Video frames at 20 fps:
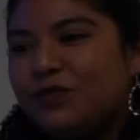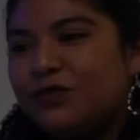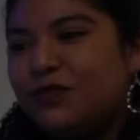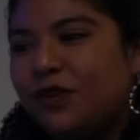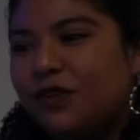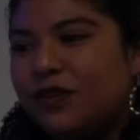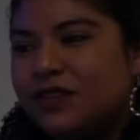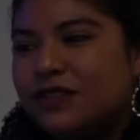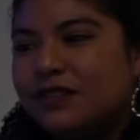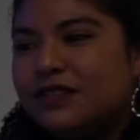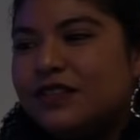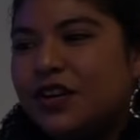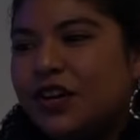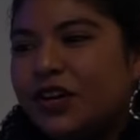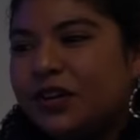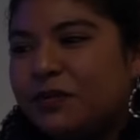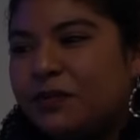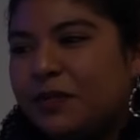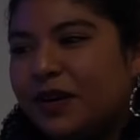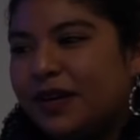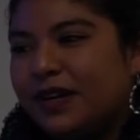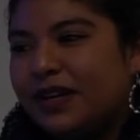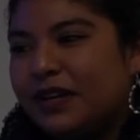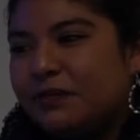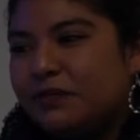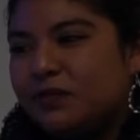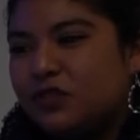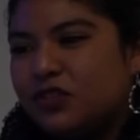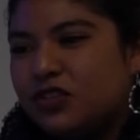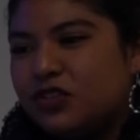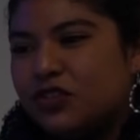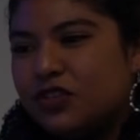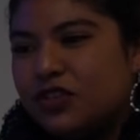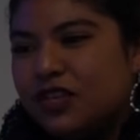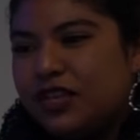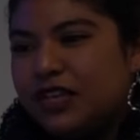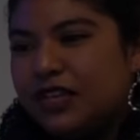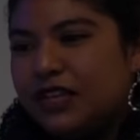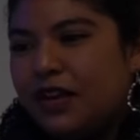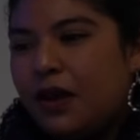To focus on target market and
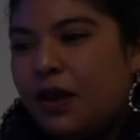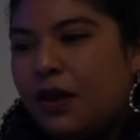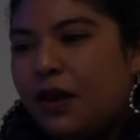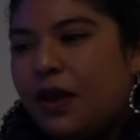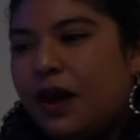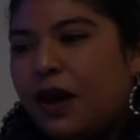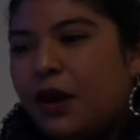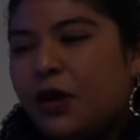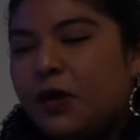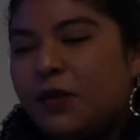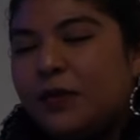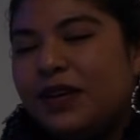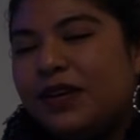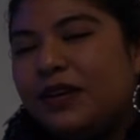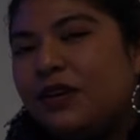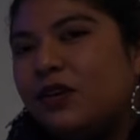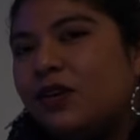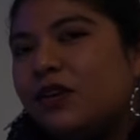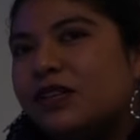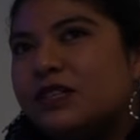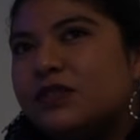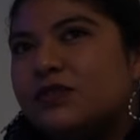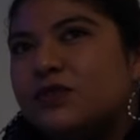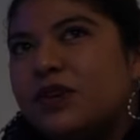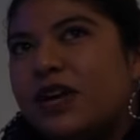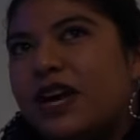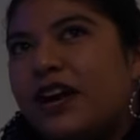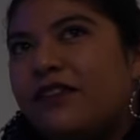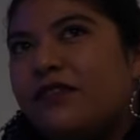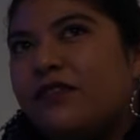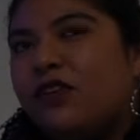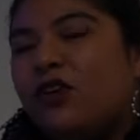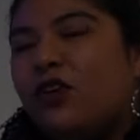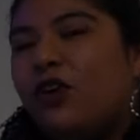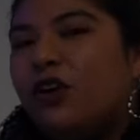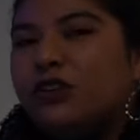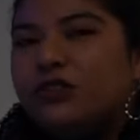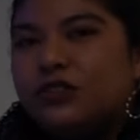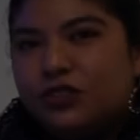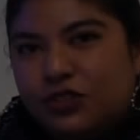positioning, our main goal is to have
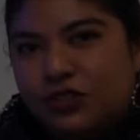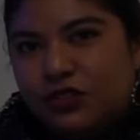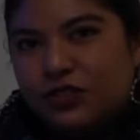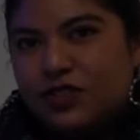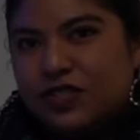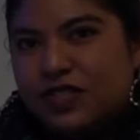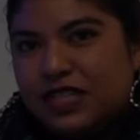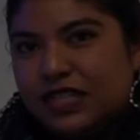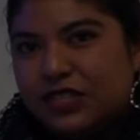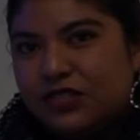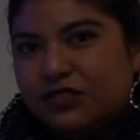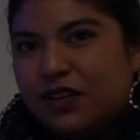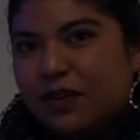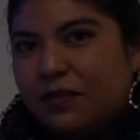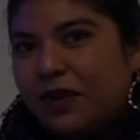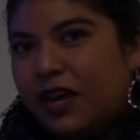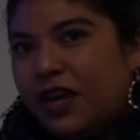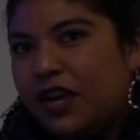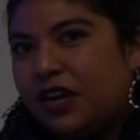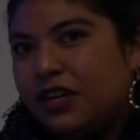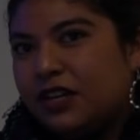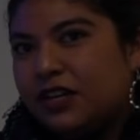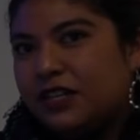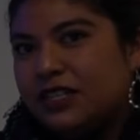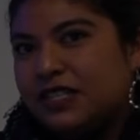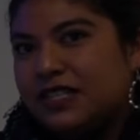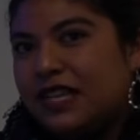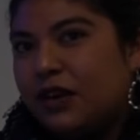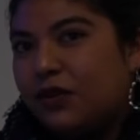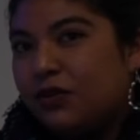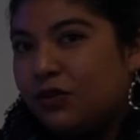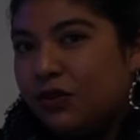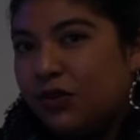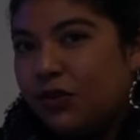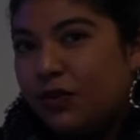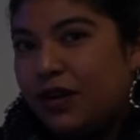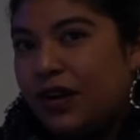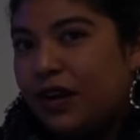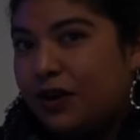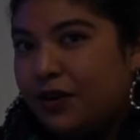all New York City strap hangers
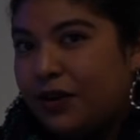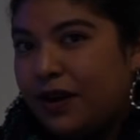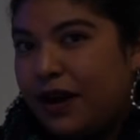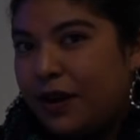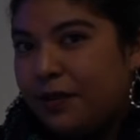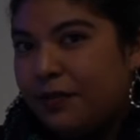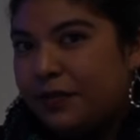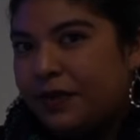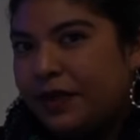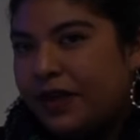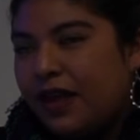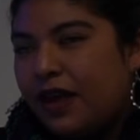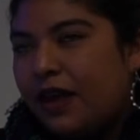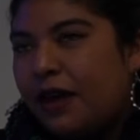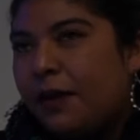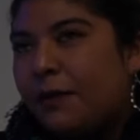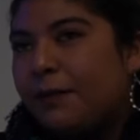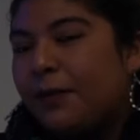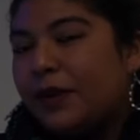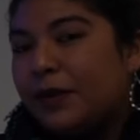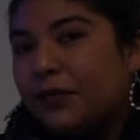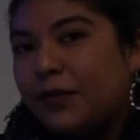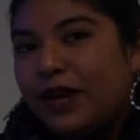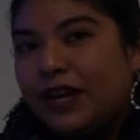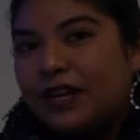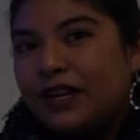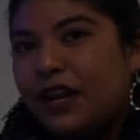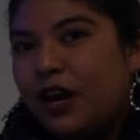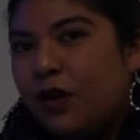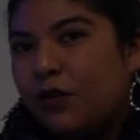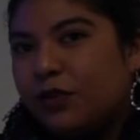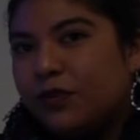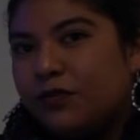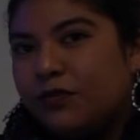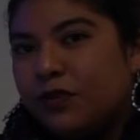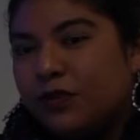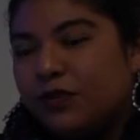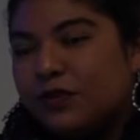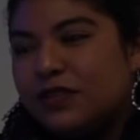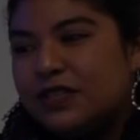download our app. But right now we're
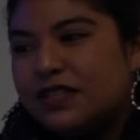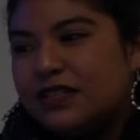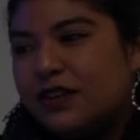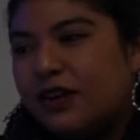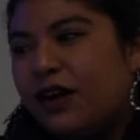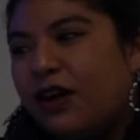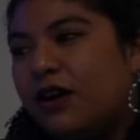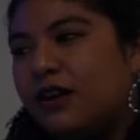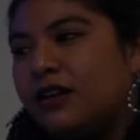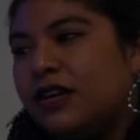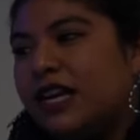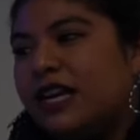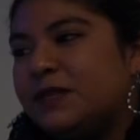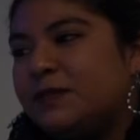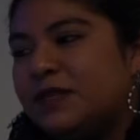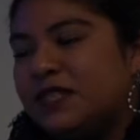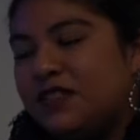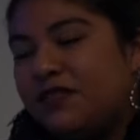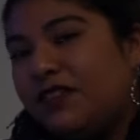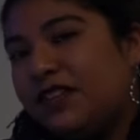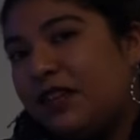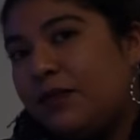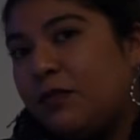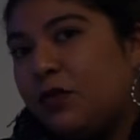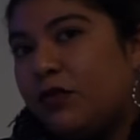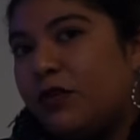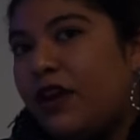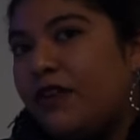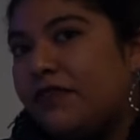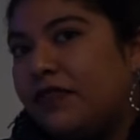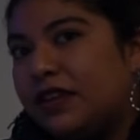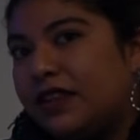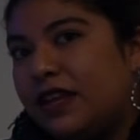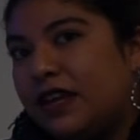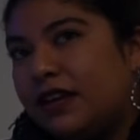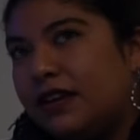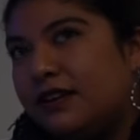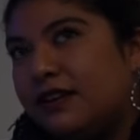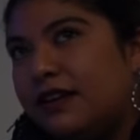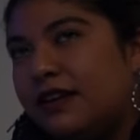focusing on a specific demographic
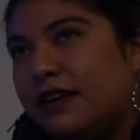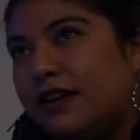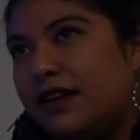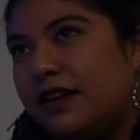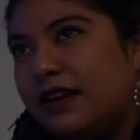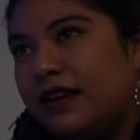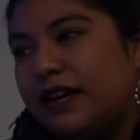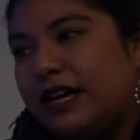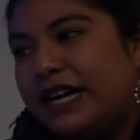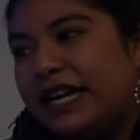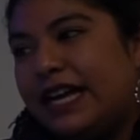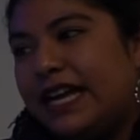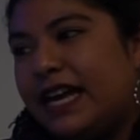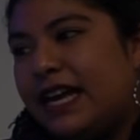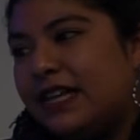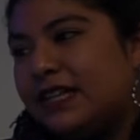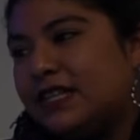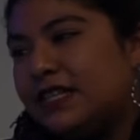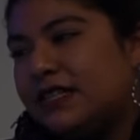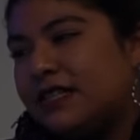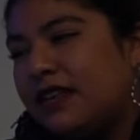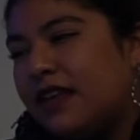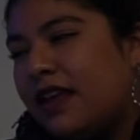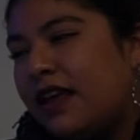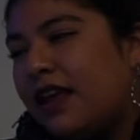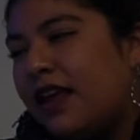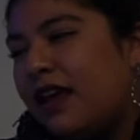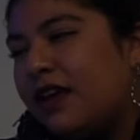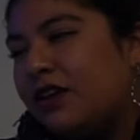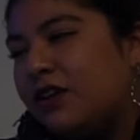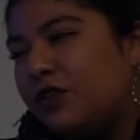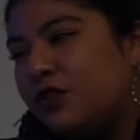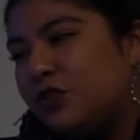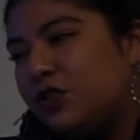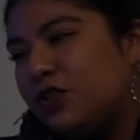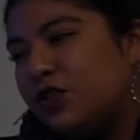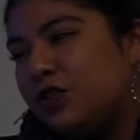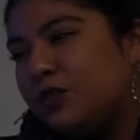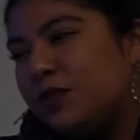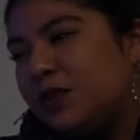that gets
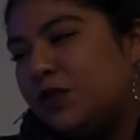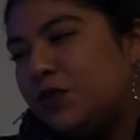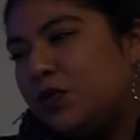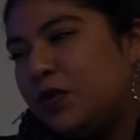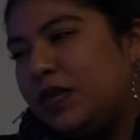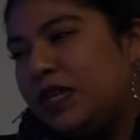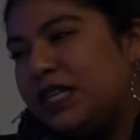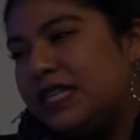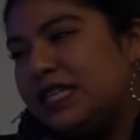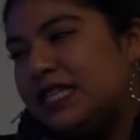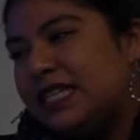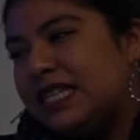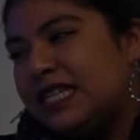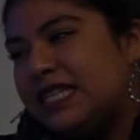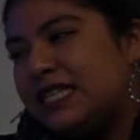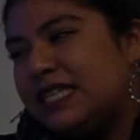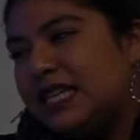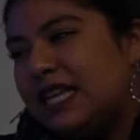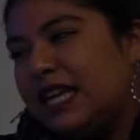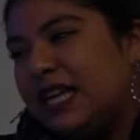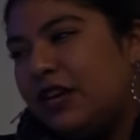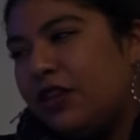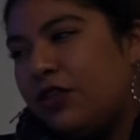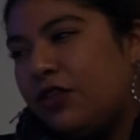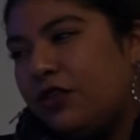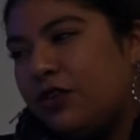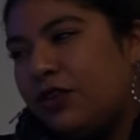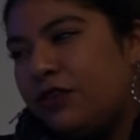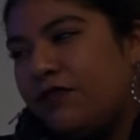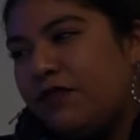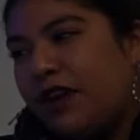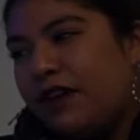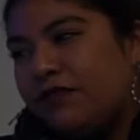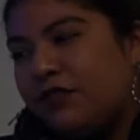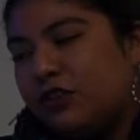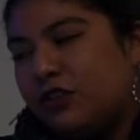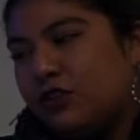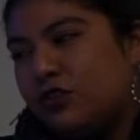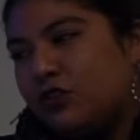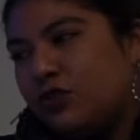users between 16 and
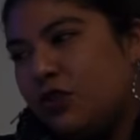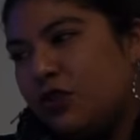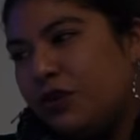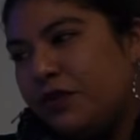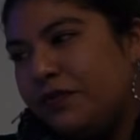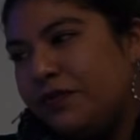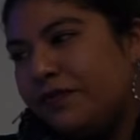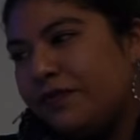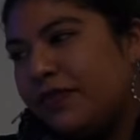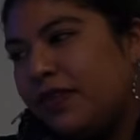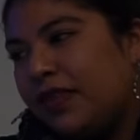35 years old.